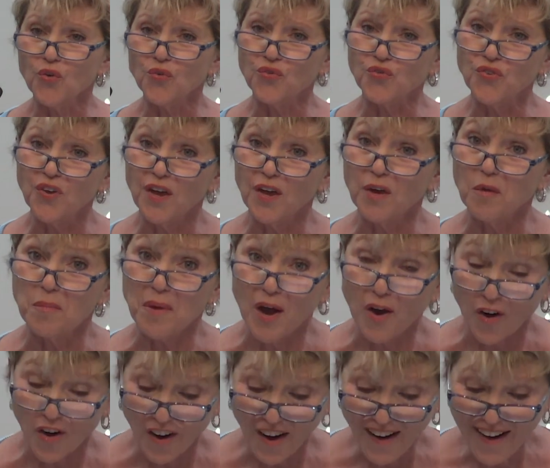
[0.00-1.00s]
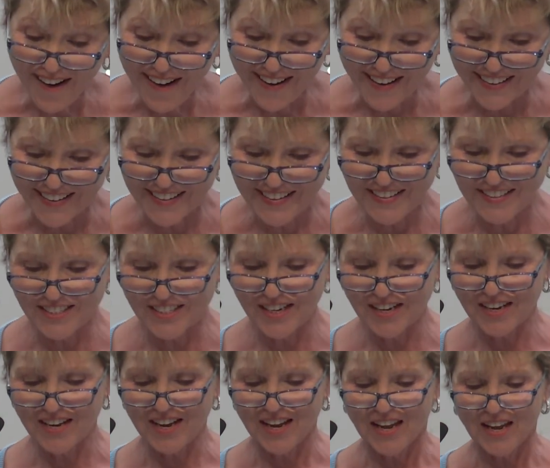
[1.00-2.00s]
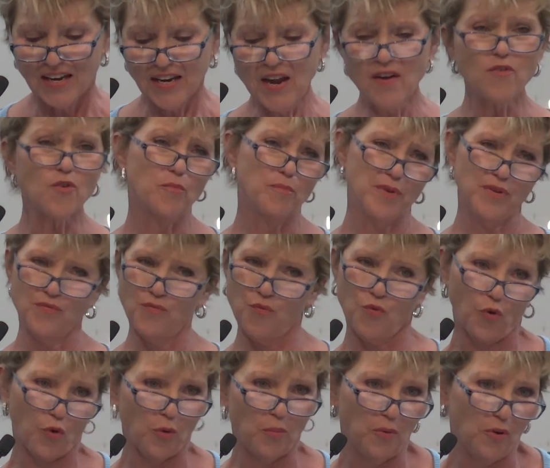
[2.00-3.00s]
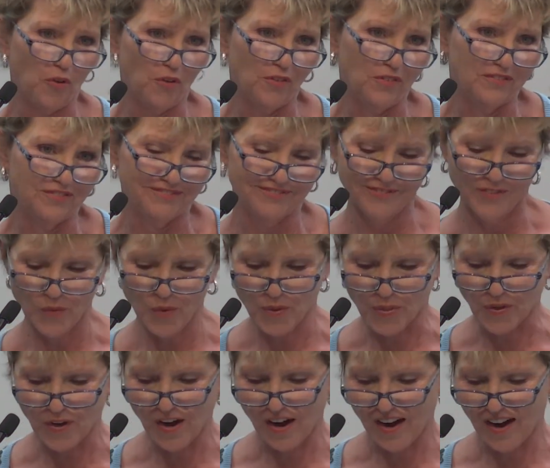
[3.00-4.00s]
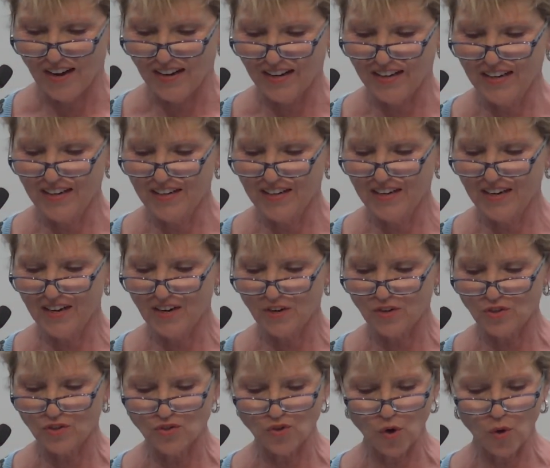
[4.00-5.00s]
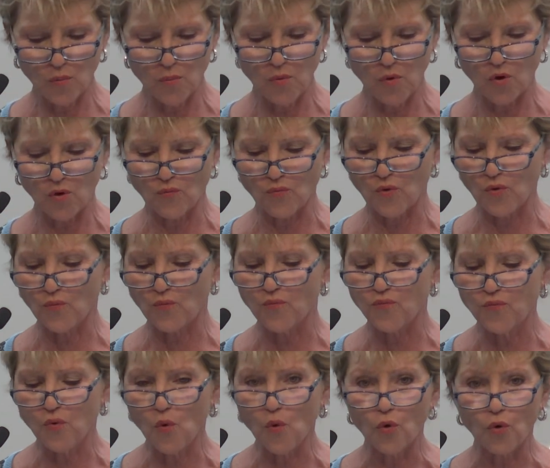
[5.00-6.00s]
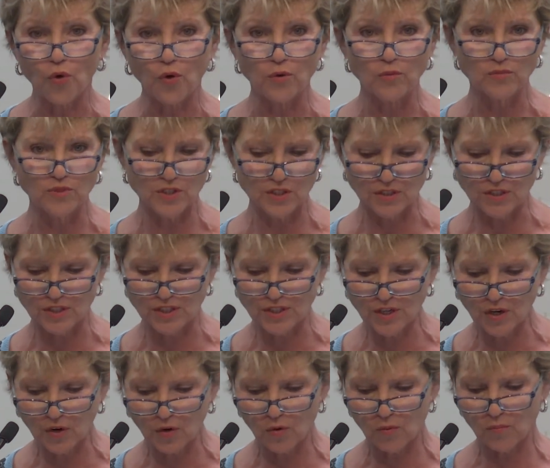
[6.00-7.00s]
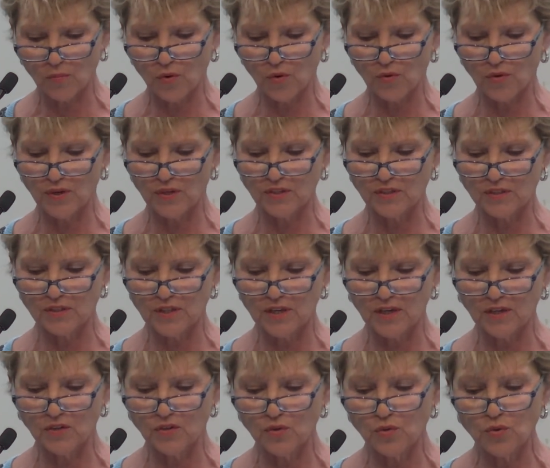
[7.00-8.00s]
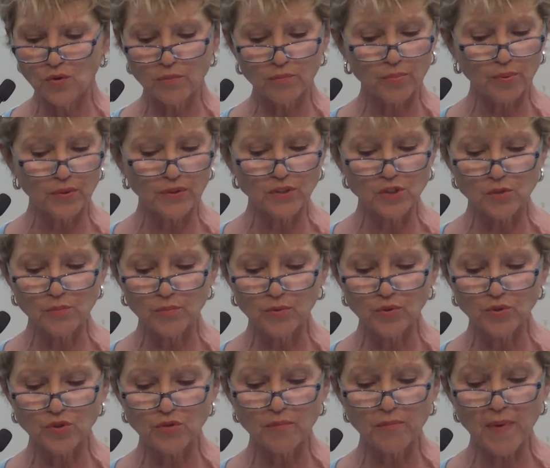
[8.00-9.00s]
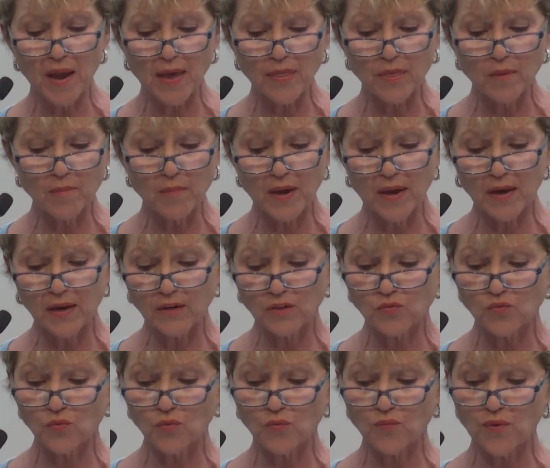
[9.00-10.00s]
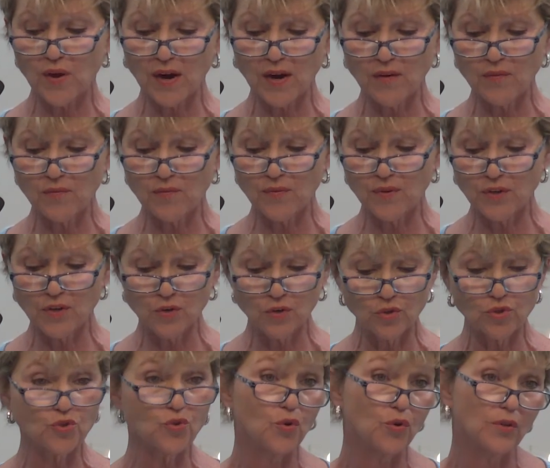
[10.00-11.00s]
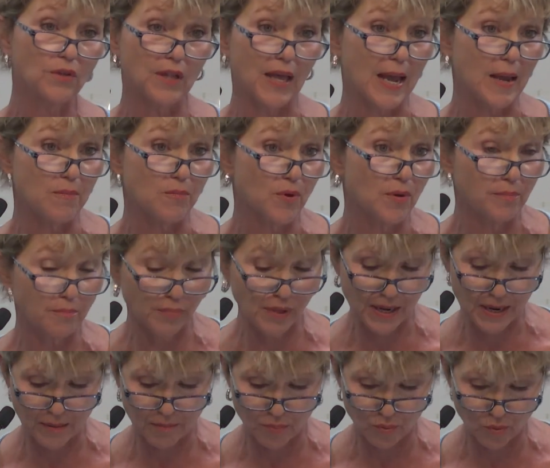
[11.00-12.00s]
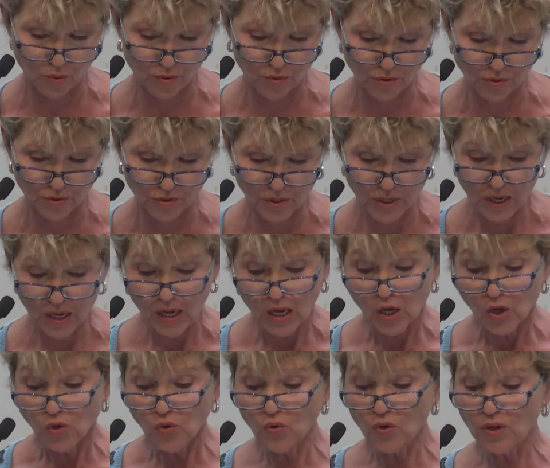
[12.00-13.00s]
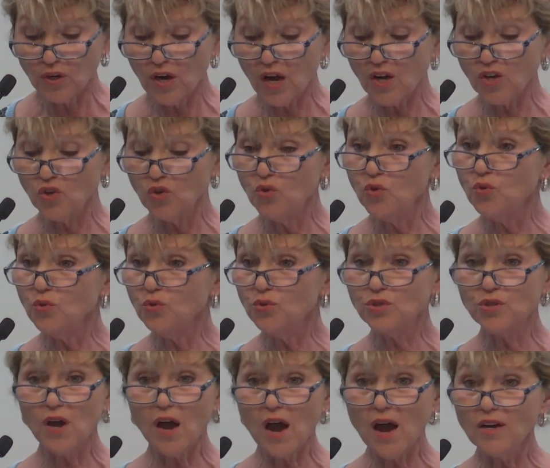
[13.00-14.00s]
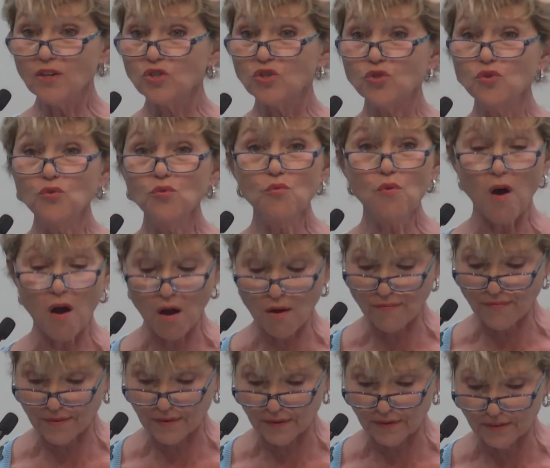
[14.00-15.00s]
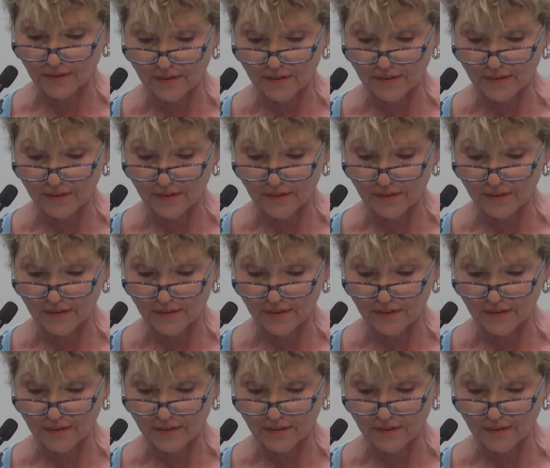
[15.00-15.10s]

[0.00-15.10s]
said about God. He said, Never be formal with God. He cares no more for forms and ceremonies than do the principles of mathematics for fine figures or elaborate blackboards. You cannot use God too often.